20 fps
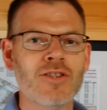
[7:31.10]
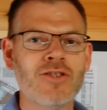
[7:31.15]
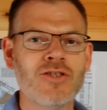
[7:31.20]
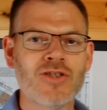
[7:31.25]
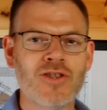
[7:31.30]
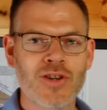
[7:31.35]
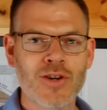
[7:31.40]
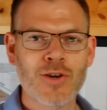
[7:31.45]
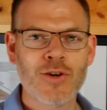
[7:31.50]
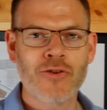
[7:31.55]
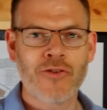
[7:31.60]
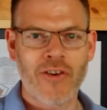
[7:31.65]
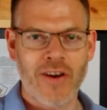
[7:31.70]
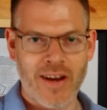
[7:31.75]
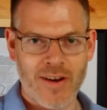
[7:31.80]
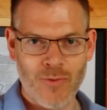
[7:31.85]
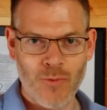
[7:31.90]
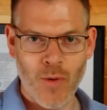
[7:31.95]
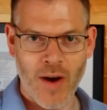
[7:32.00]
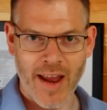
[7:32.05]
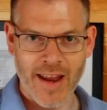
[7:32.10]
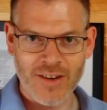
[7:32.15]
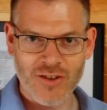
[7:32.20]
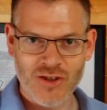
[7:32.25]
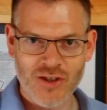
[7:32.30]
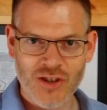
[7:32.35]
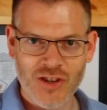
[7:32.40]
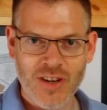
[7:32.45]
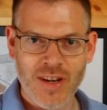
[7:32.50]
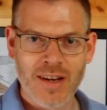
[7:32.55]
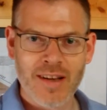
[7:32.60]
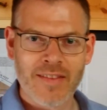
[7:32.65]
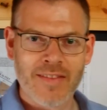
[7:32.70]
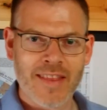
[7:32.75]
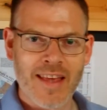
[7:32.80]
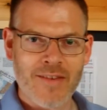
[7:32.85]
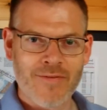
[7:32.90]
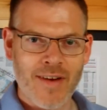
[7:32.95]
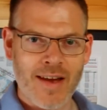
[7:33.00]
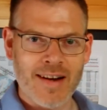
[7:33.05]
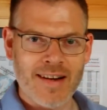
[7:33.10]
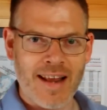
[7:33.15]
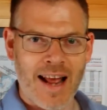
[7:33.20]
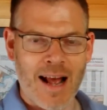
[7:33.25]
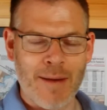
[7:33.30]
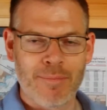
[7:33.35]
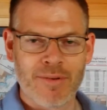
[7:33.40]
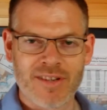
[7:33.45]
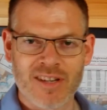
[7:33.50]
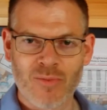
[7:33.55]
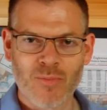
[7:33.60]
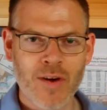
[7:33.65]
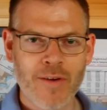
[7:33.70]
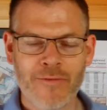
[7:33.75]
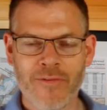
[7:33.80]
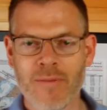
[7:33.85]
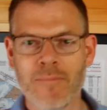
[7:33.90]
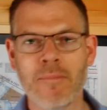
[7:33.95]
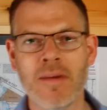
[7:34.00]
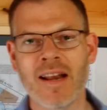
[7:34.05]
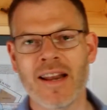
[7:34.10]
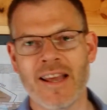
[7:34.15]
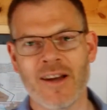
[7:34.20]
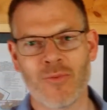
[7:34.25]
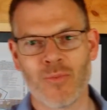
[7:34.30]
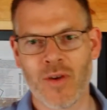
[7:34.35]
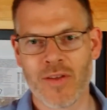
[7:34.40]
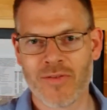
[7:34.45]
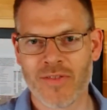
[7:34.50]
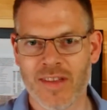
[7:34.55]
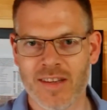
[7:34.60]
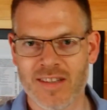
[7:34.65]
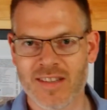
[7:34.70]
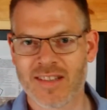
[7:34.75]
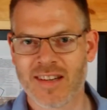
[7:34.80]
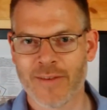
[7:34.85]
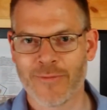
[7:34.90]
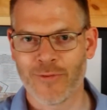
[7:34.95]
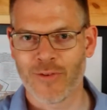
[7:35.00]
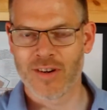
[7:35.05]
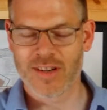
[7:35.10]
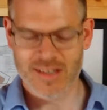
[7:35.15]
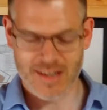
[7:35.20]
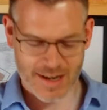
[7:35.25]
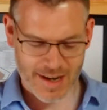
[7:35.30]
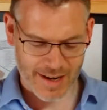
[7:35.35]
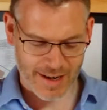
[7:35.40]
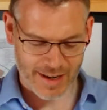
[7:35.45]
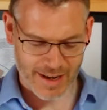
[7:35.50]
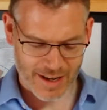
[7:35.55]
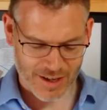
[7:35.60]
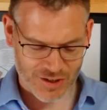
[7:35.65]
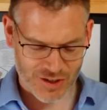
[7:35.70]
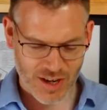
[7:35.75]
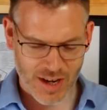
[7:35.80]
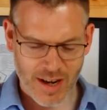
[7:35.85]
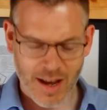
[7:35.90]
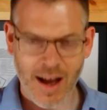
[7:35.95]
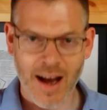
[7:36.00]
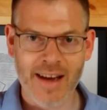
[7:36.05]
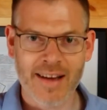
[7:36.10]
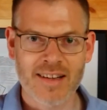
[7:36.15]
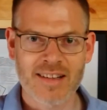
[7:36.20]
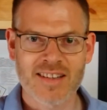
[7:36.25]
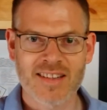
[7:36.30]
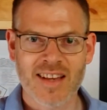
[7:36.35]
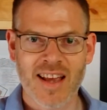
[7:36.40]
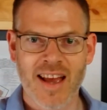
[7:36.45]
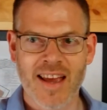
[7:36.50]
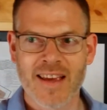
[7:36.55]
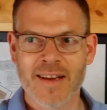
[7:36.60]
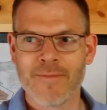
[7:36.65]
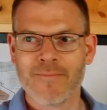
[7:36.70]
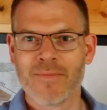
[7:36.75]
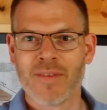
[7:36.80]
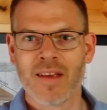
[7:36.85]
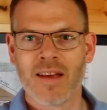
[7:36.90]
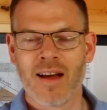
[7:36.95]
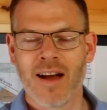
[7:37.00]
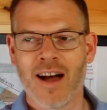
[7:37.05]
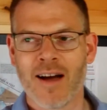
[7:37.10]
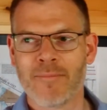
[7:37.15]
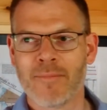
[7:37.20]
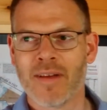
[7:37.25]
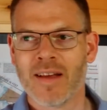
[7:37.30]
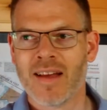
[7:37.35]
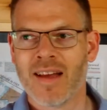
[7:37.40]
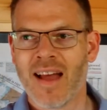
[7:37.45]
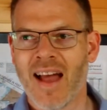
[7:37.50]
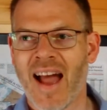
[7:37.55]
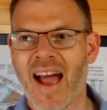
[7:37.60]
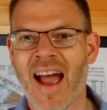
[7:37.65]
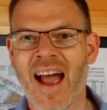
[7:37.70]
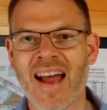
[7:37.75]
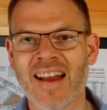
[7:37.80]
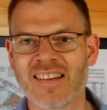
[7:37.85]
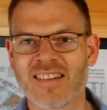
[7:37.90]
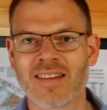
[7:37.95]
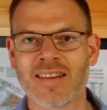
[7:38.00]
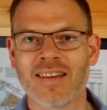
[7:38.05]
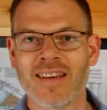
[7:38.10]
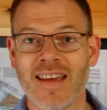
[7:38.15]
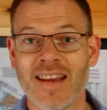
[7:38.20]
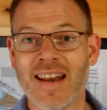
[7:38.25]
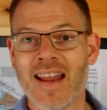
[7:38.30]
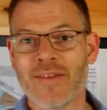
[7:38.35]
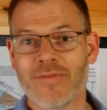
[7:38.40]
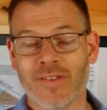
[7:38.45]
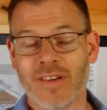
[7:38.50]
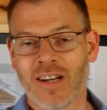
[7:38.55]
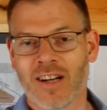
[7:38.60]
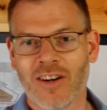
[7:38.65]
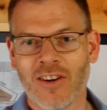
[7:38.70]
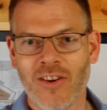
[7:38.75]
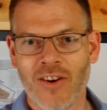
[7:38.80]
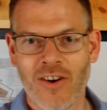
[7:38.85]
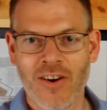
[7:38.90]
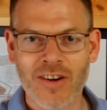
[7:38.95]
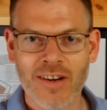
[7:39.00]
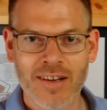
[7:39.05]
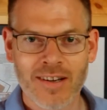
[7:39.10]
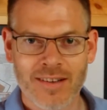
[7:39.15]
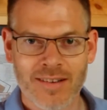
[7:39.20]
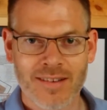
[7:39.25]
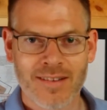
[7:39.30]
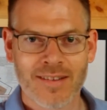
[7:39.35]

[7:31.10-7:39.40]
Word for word: during which the event happened. And we're familiar with this difference in English. I can say um, at 11 o'clock,